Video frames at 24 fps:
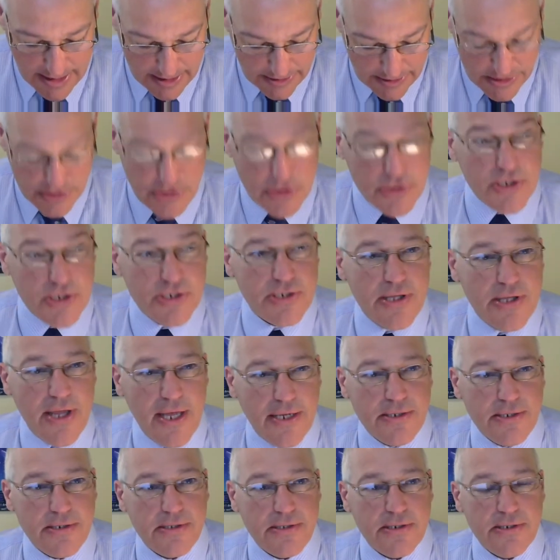these are just
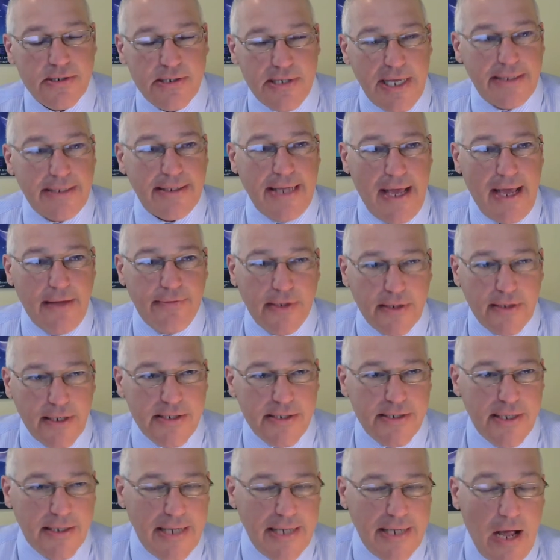things to send out that they
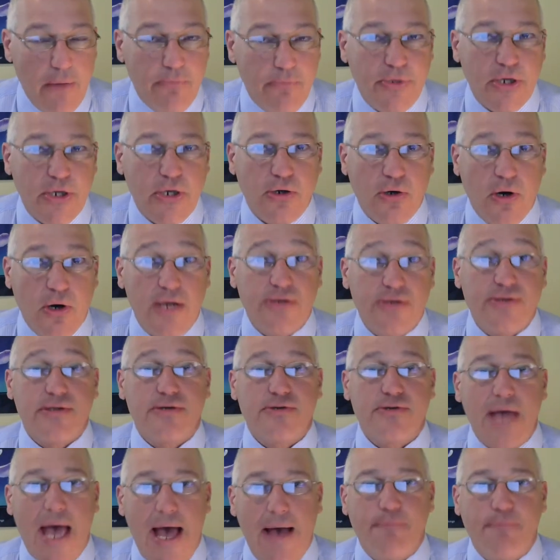send out because there's
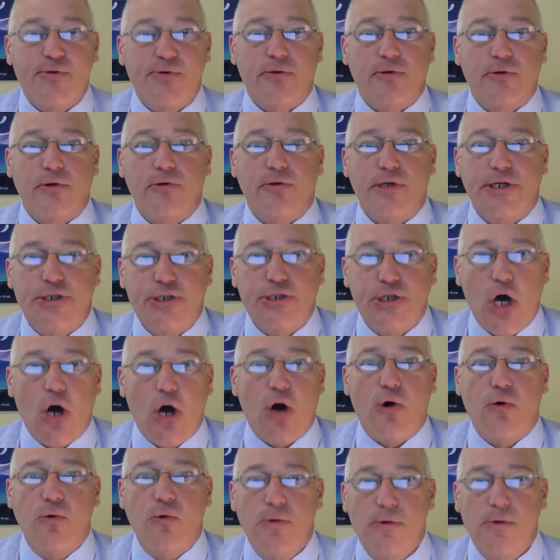absolutely
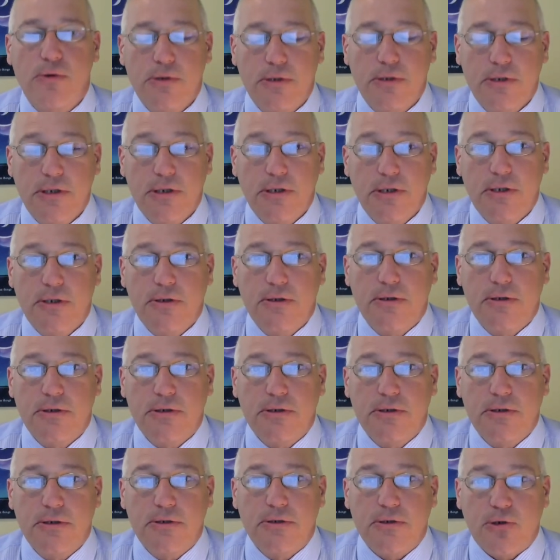no
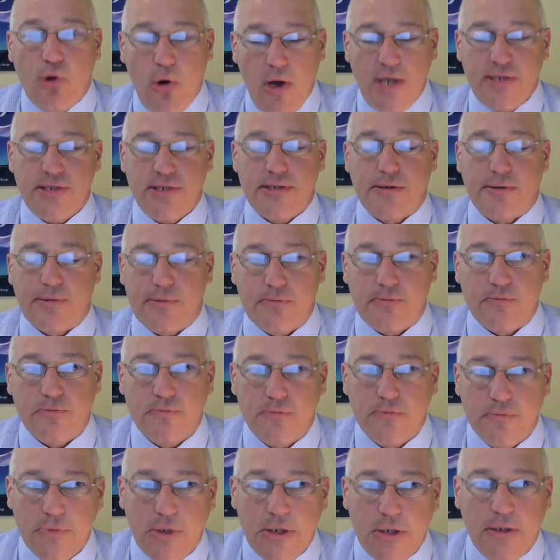cost to them.
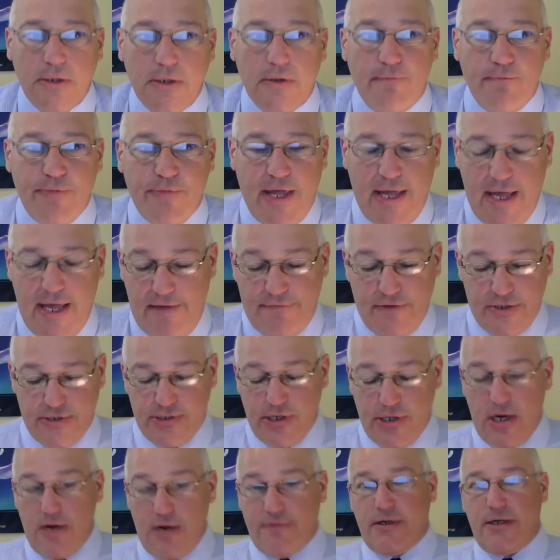They have the
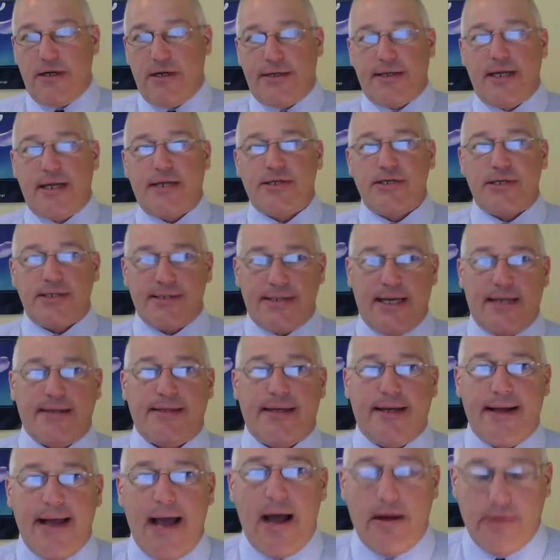server and they just send it
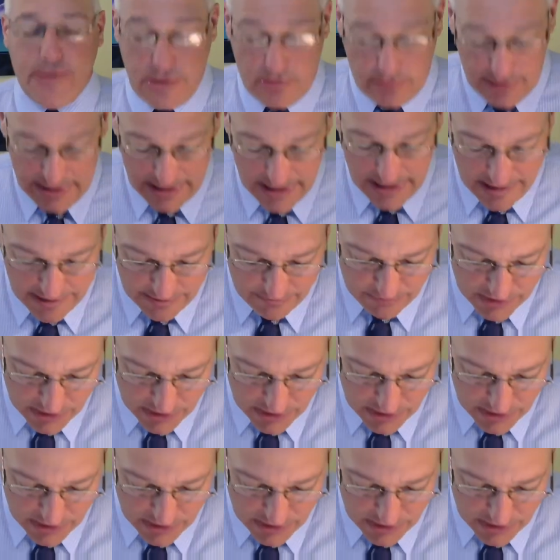out. So we got to be